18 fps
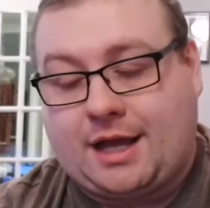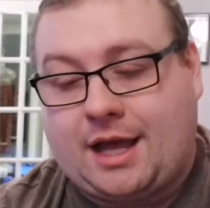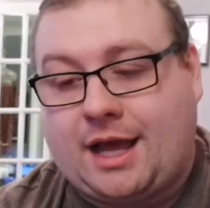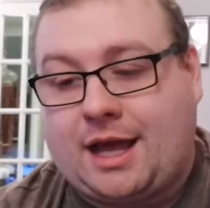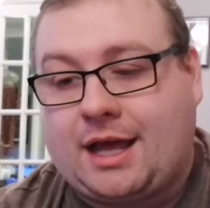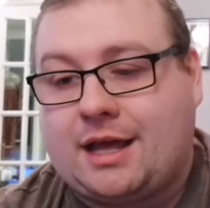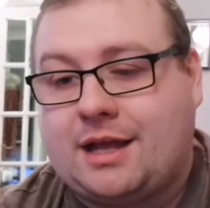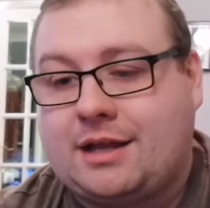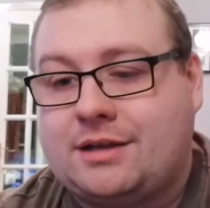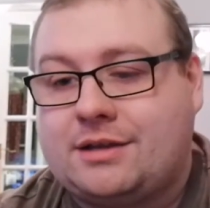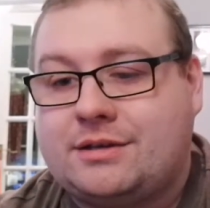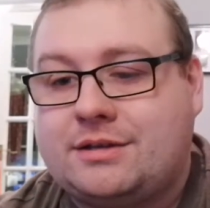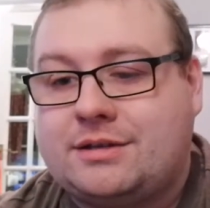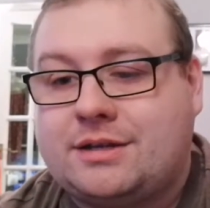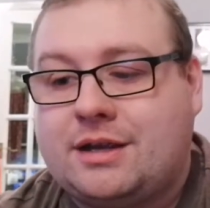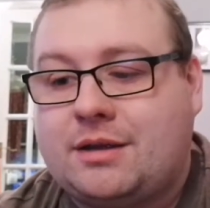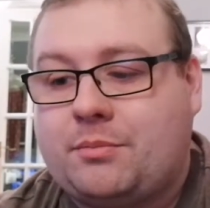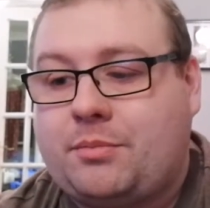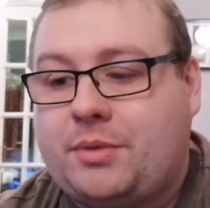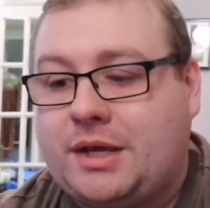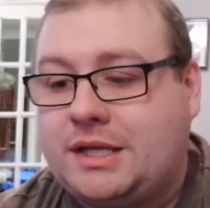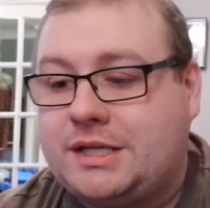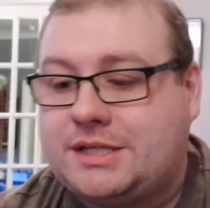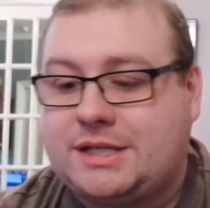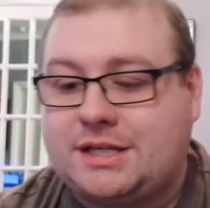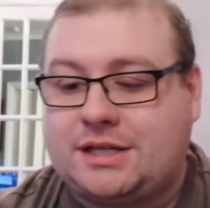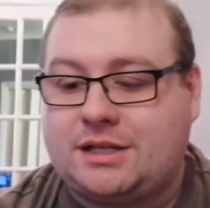And
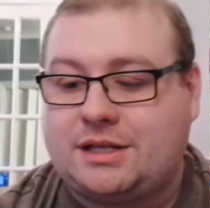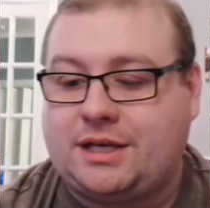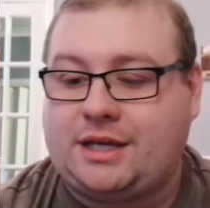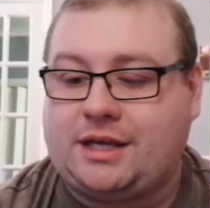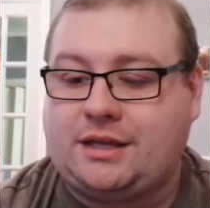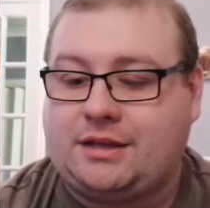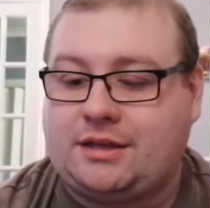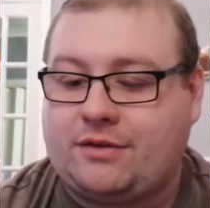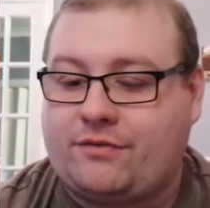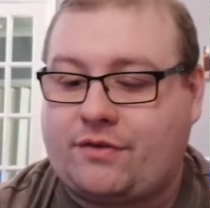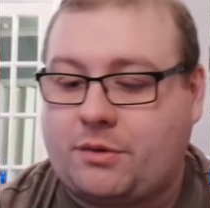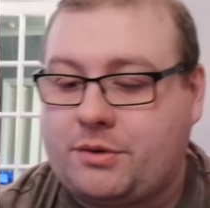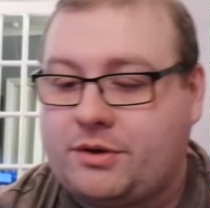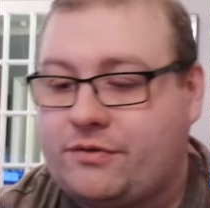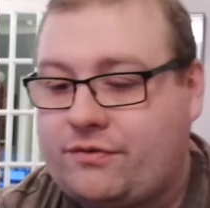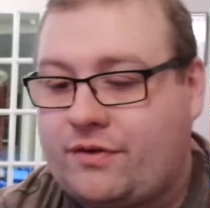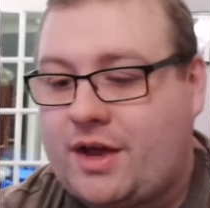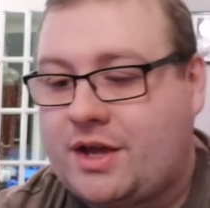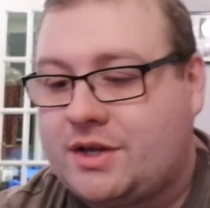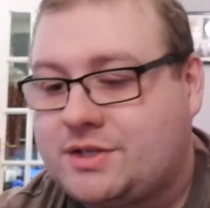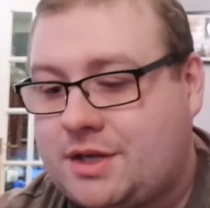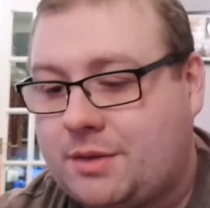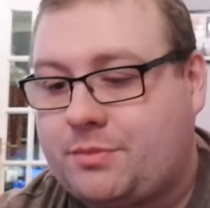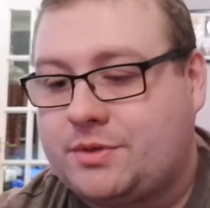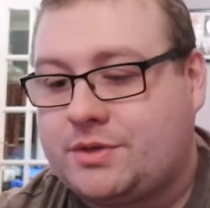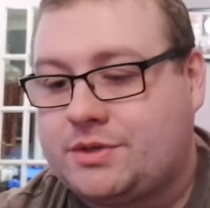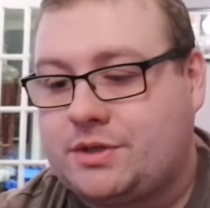basically, the very first
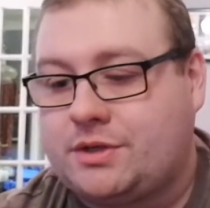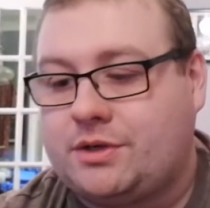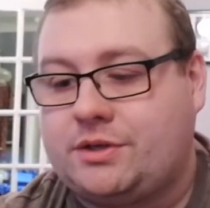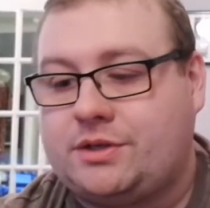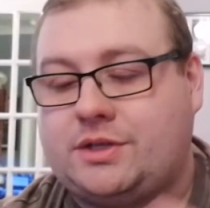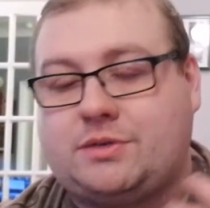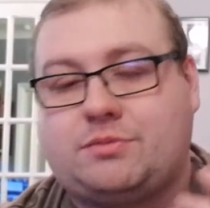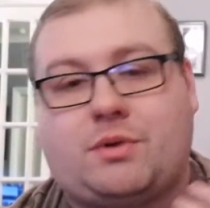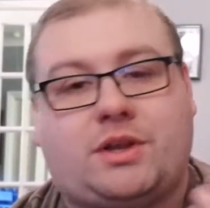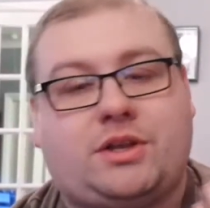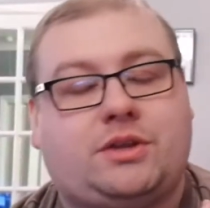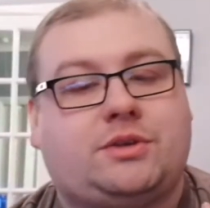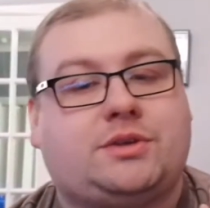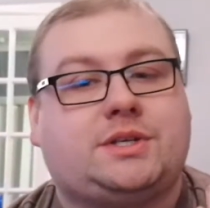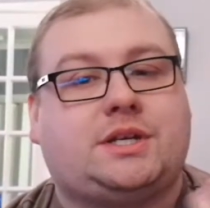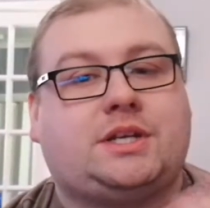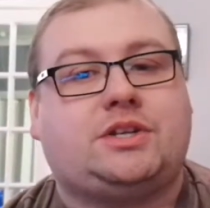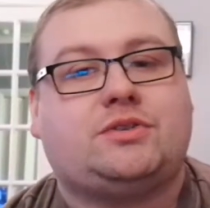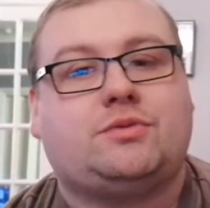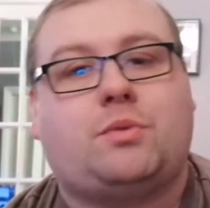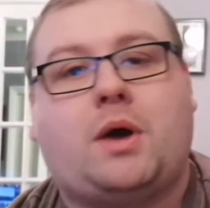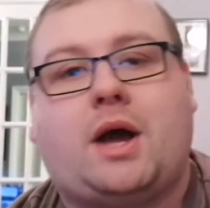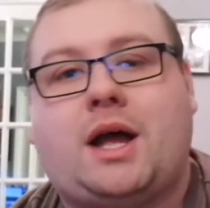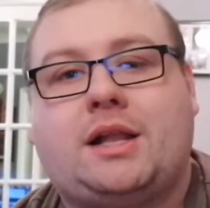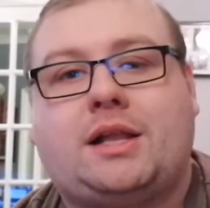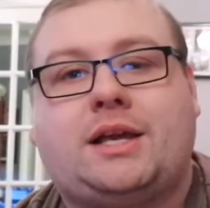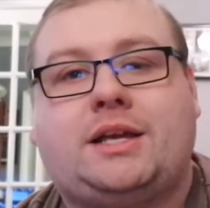episode is when you see
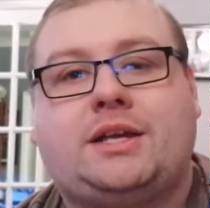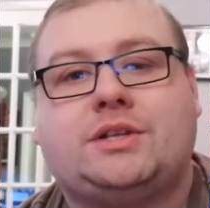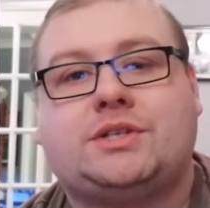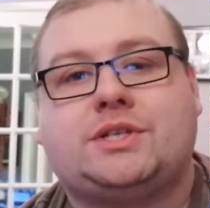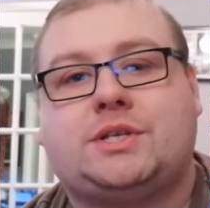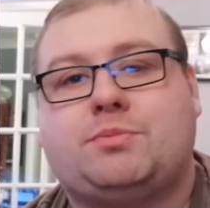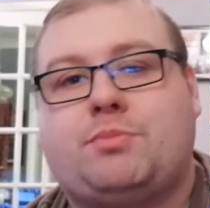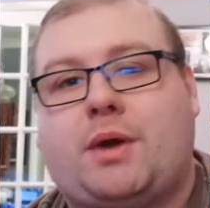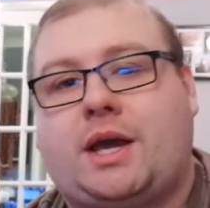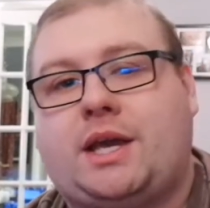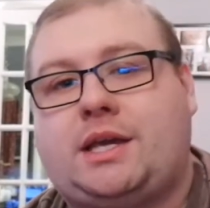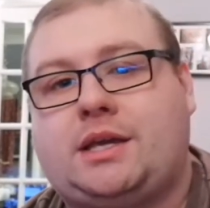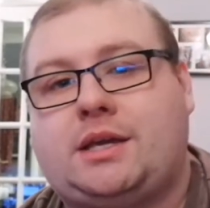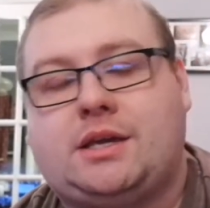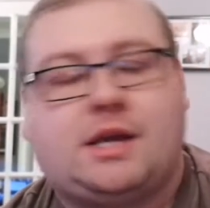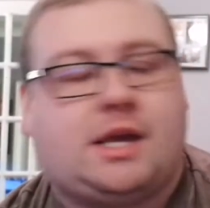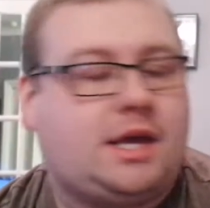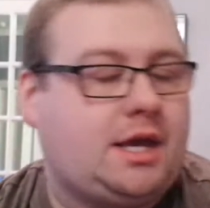Twilight and Spike